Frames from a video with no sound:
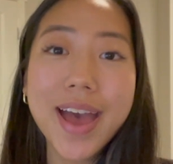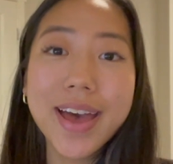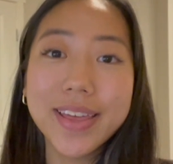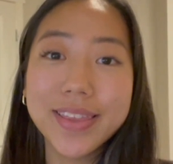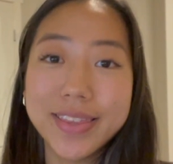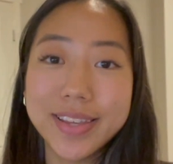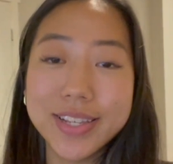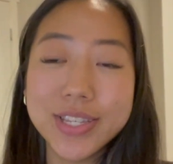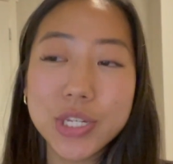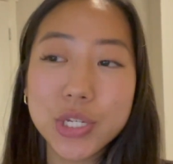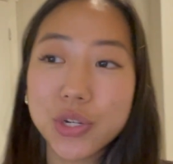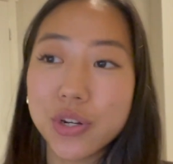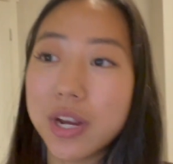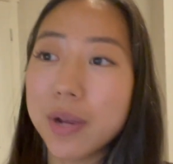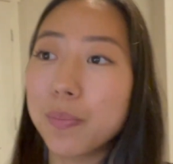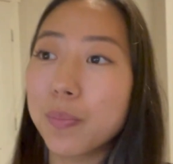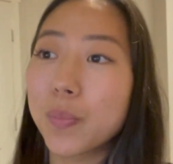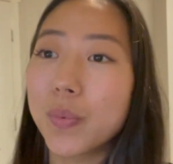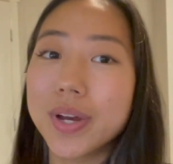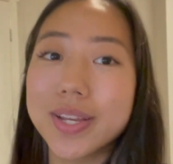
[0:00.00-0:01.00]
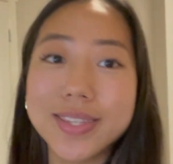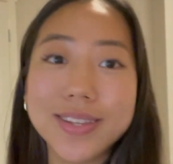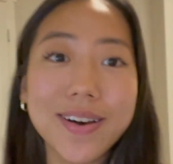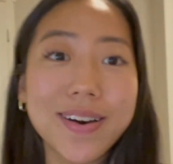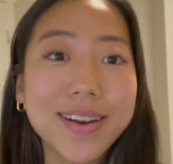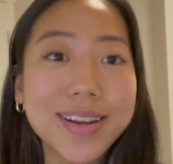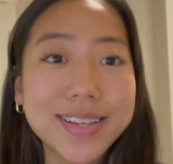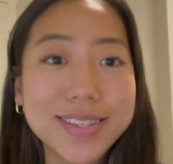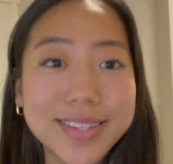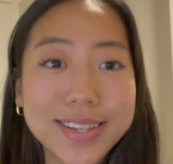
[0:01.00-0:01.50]
This trip was
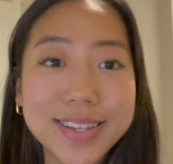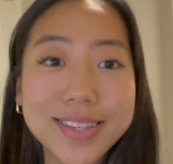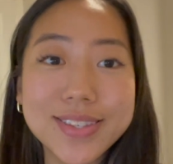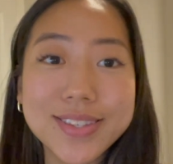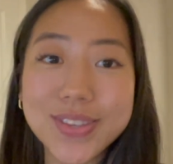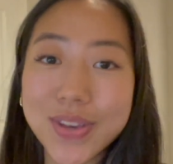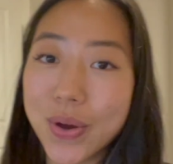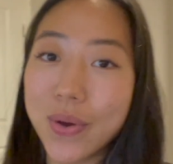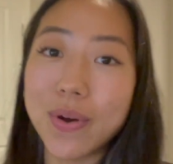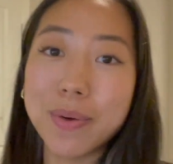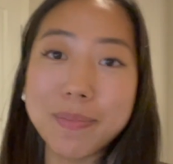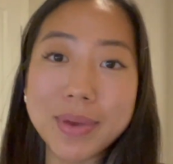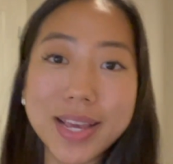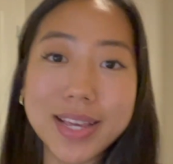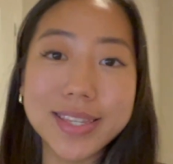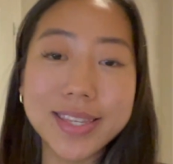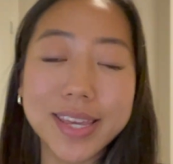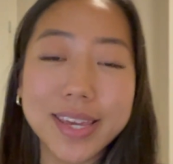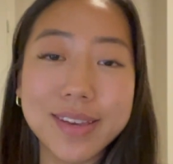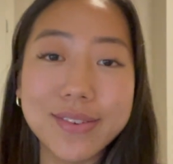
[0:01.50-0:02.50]
honestly so amazing.